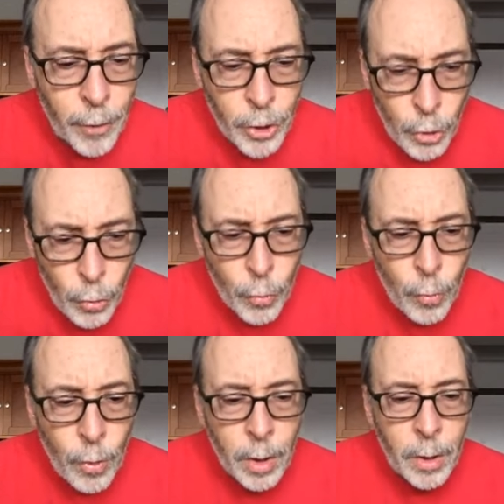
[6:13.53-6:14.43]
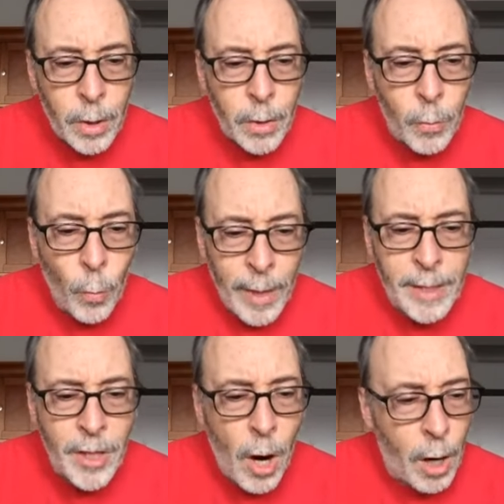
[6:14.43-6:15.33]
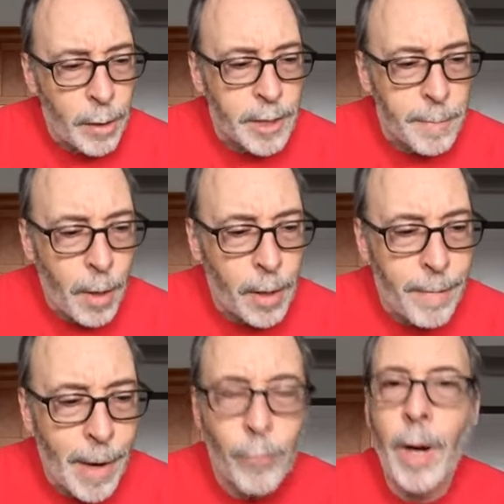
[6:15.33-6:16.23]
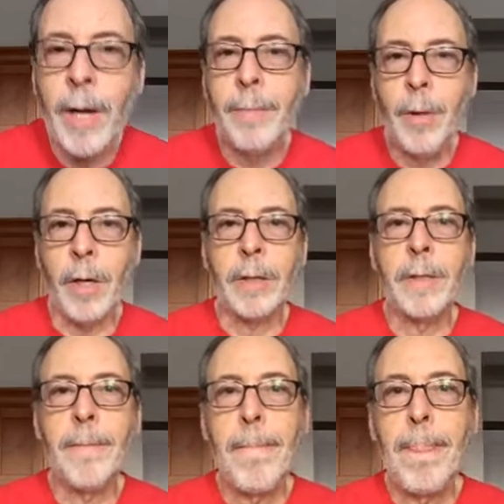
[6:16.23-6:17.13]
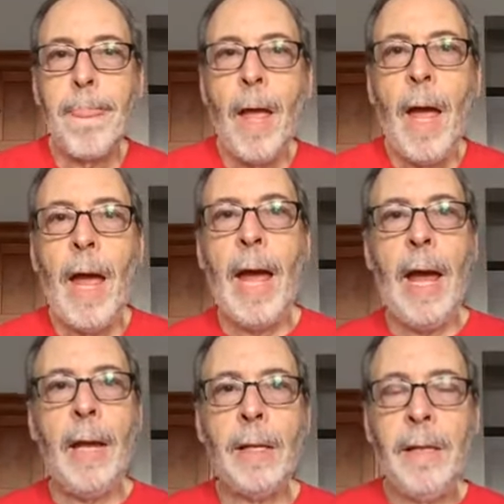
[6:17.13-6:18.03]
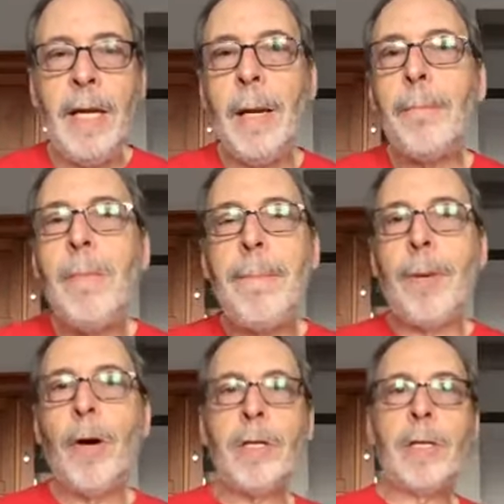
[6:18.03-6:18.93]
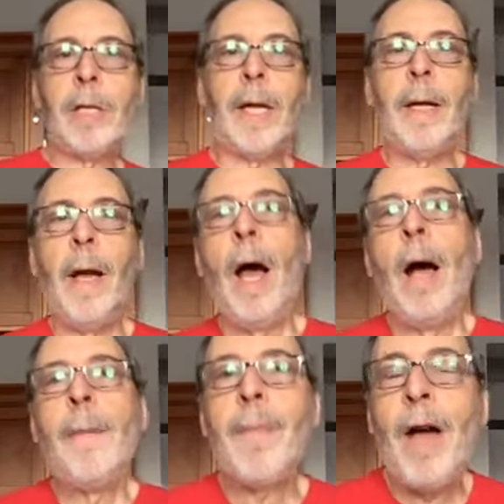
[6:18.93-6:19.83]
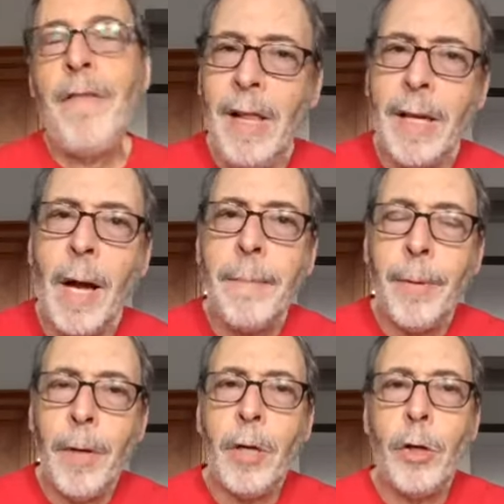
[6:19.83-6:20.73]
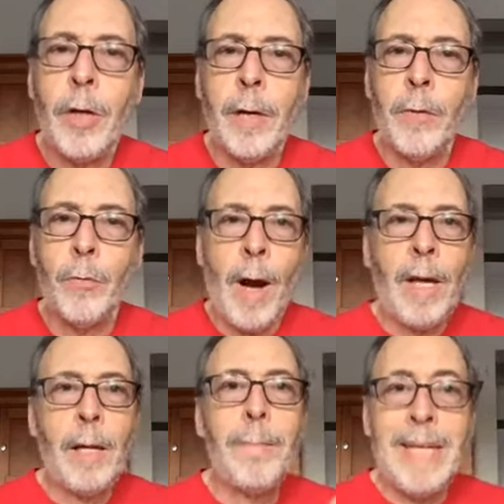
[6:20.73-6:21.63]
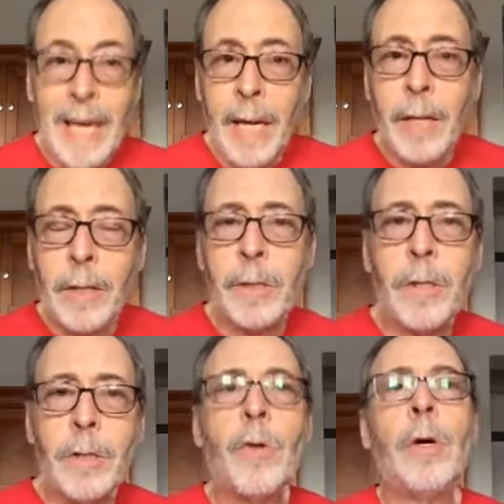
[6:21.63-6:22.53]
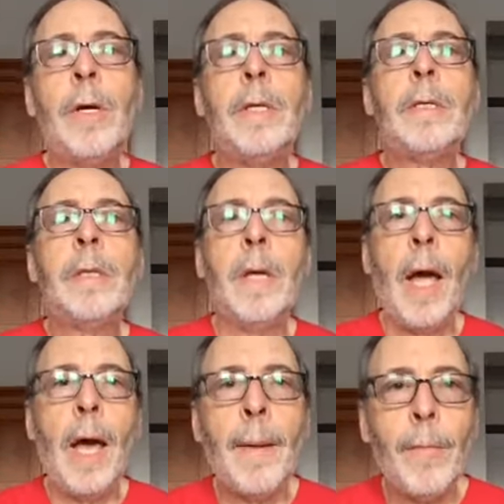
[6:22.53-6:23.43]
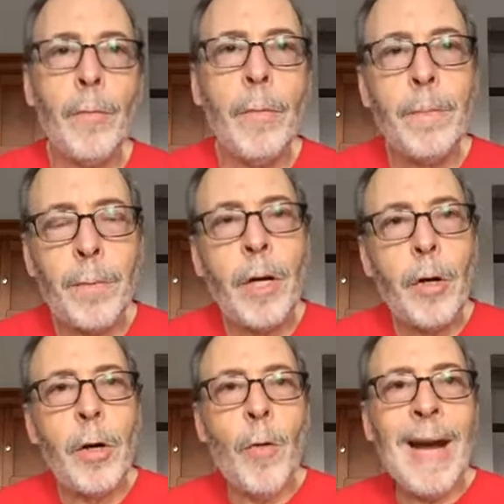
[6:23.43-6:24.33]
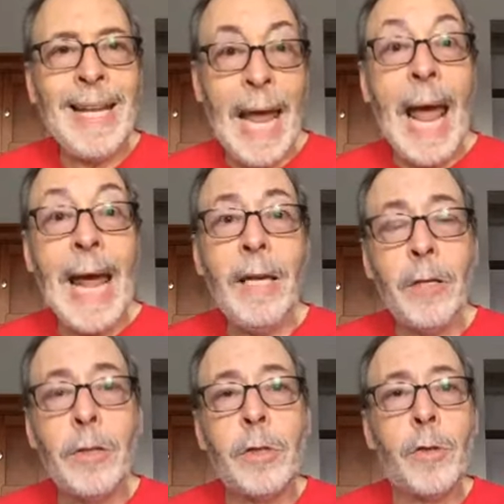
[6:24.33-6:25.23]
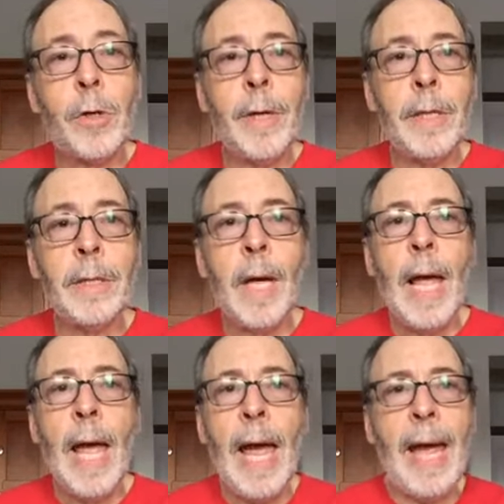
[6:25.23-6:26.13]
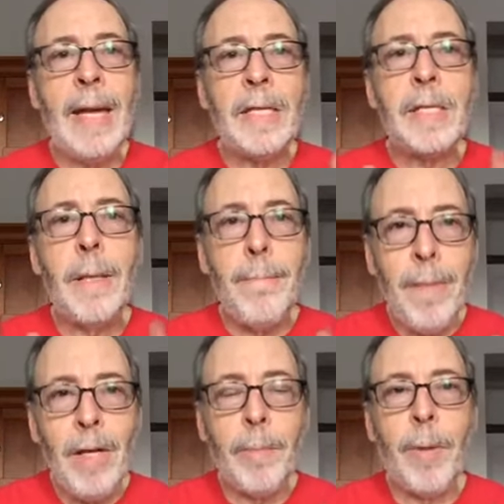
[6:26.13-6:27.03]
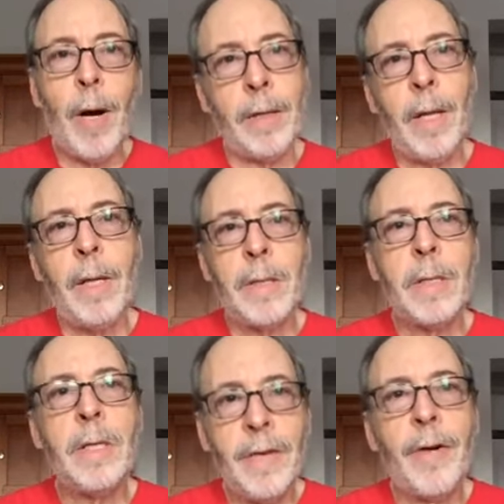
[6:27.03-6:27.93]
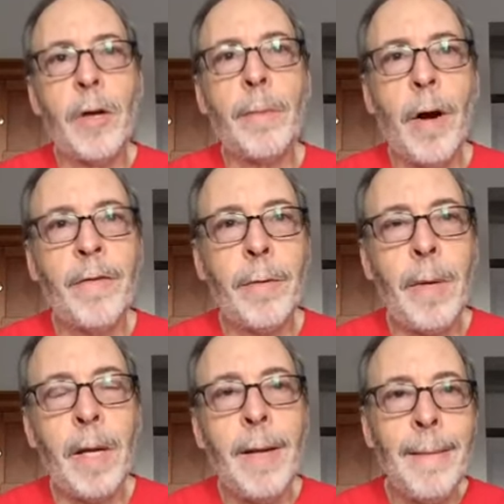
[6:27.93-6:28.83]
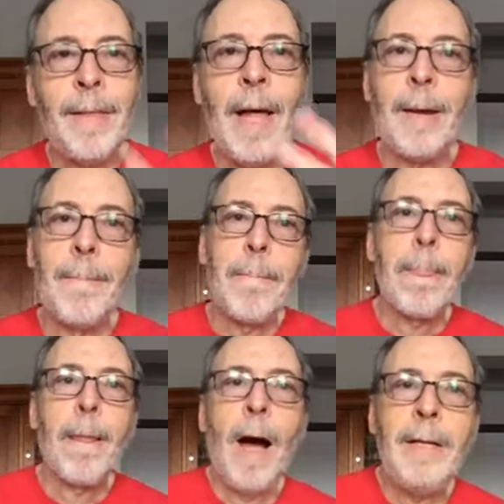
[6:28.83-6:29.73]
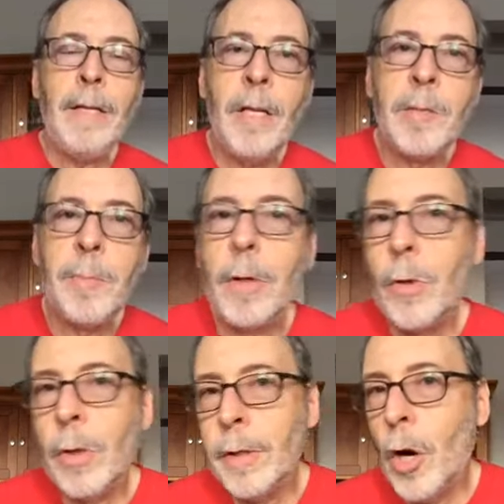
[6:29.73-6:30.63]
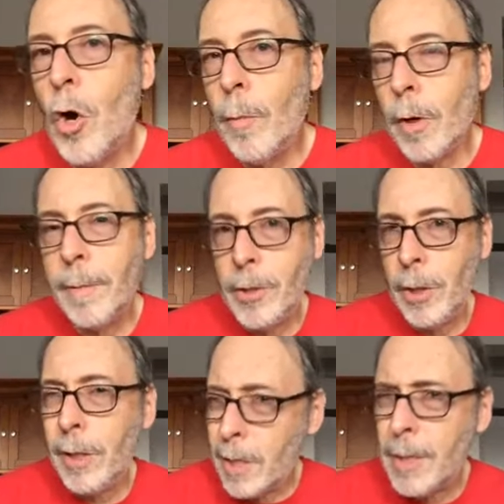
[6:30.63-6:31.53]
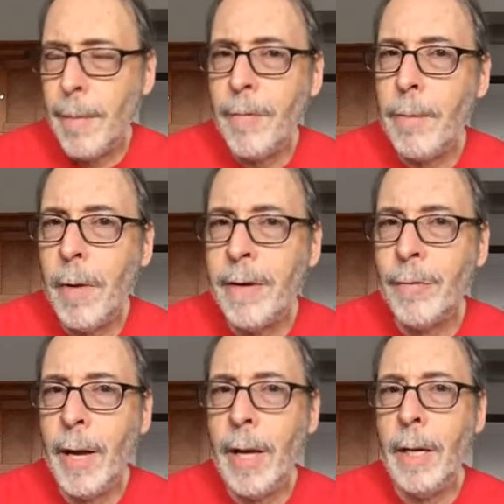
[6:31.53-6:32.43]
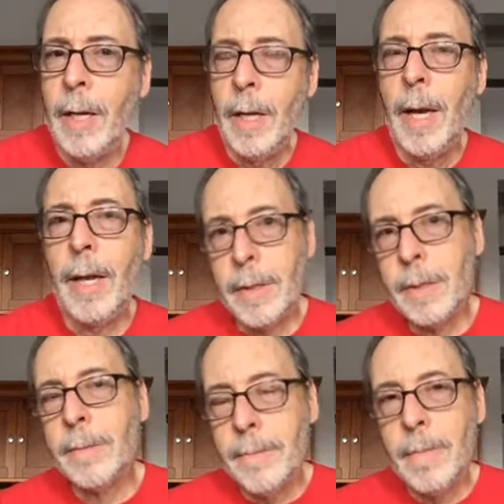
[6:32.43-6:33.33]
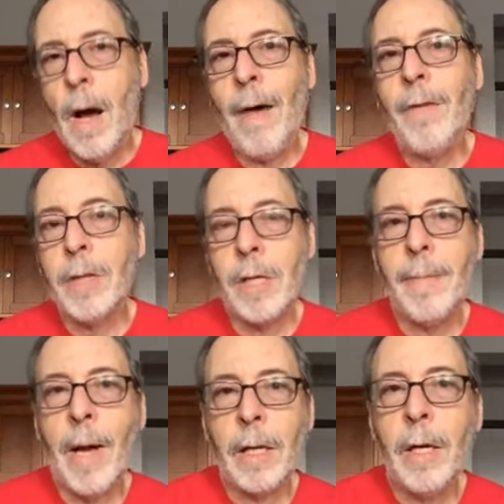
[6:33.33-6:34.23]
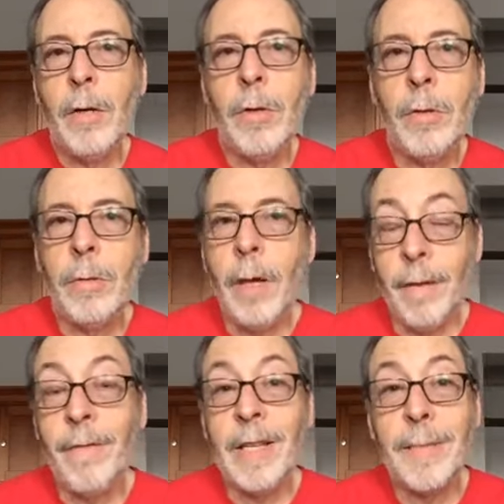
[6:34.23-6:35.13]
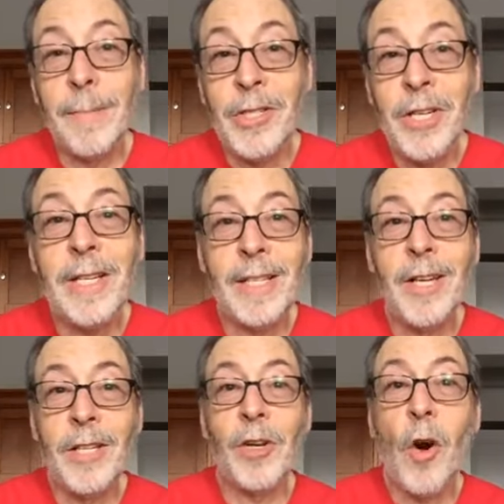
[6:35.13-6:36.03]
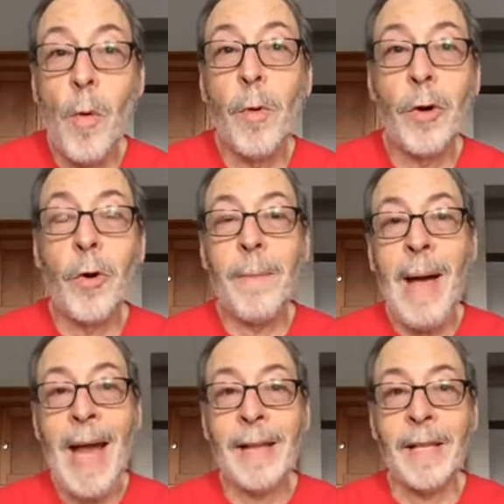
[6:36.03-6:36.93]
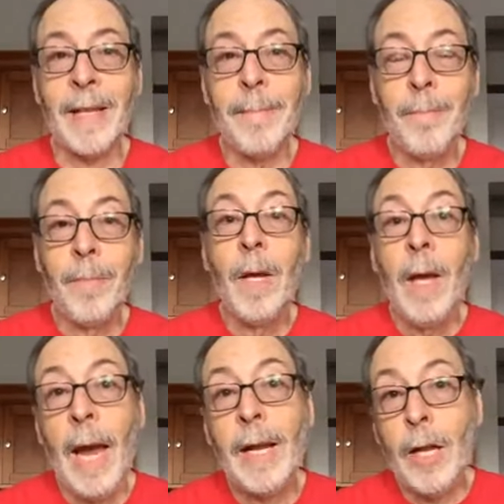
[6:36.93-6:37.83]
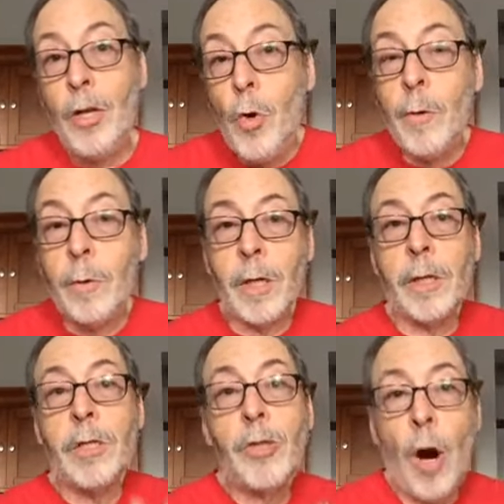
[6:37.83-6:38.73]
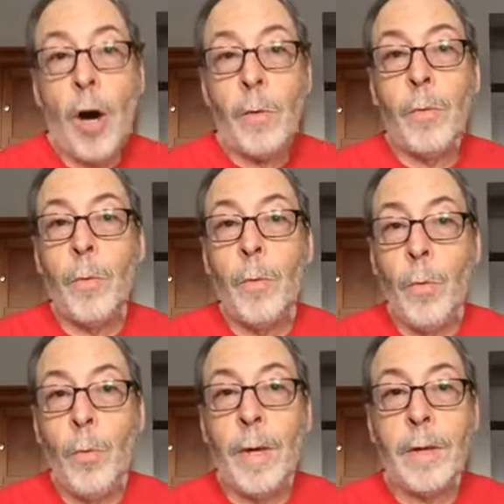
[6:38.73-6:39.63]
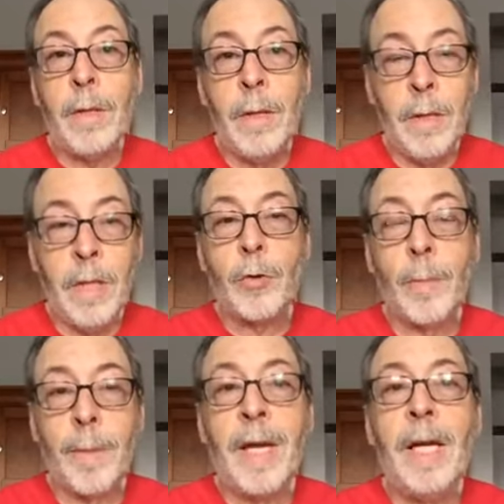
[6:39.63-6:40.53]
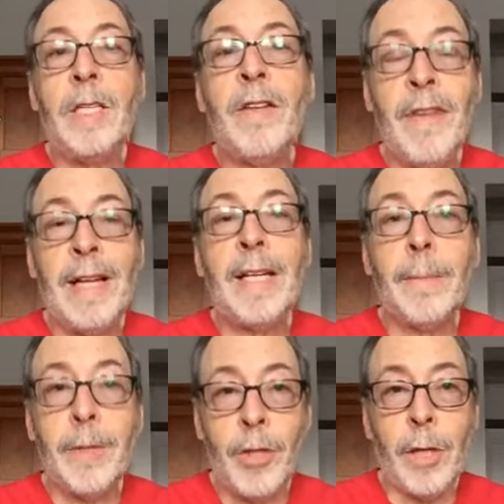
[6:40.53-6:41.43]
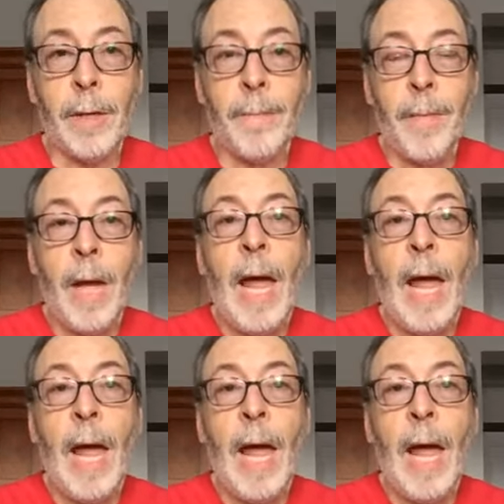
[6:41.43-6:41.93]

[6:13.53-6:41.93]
For you, what is the hardest part about writing books? And Lydia, me personally, I feel like I'm pretty good at writing beginnings to stories, and I'm pretty good at writing endings to stories, and it's the middle part that is the difficult part for me. Like, I did this book called The Homework Machine that some of you might have read, and it's obviously about a kid who invents a machine that does your homework automatically. And I knew it was going to start with this group of kids inventing a machine.